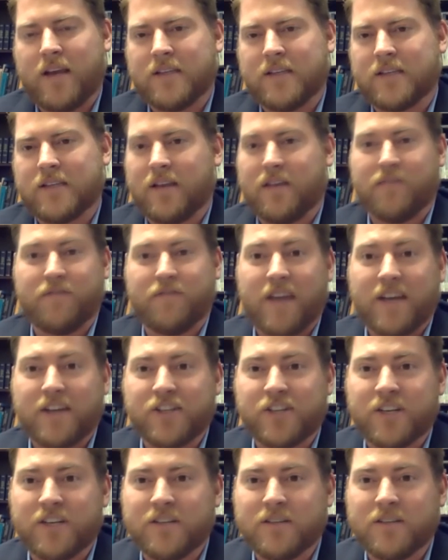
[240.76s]
his
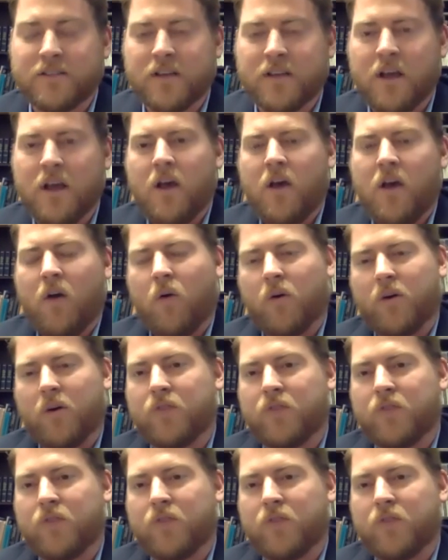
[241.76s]
Confessions, or